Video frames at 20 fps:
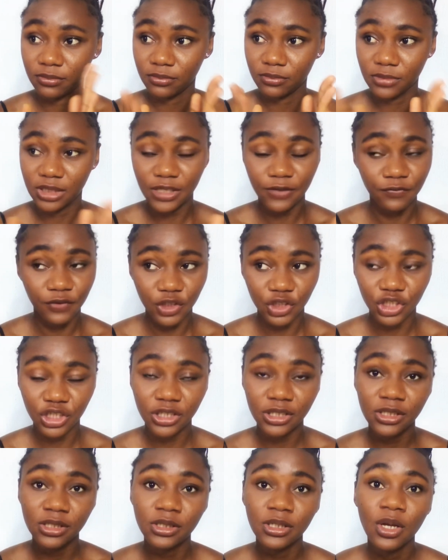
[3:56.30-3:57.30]

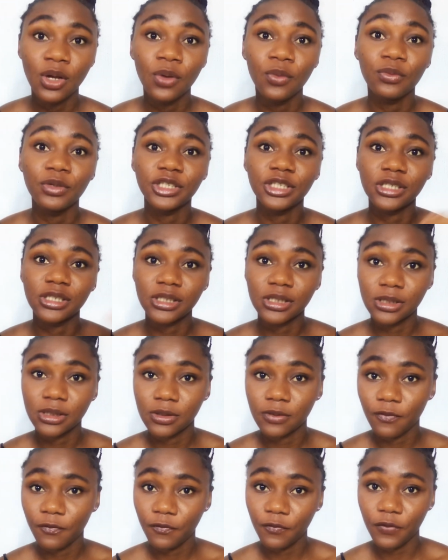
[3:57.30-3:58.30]
divisions, which
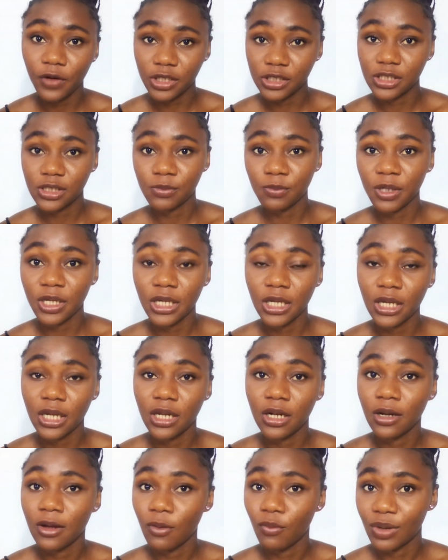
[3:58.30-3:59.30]
is
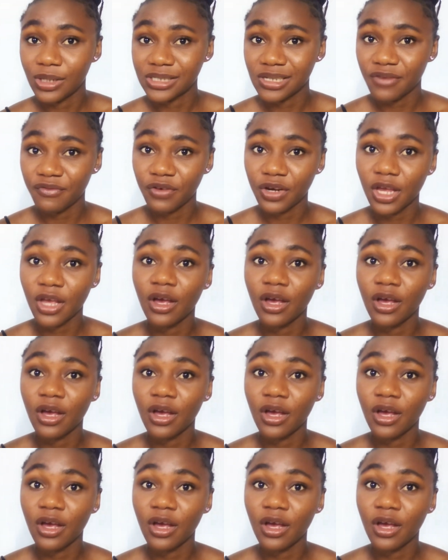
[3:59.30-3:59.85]
French-speaking West African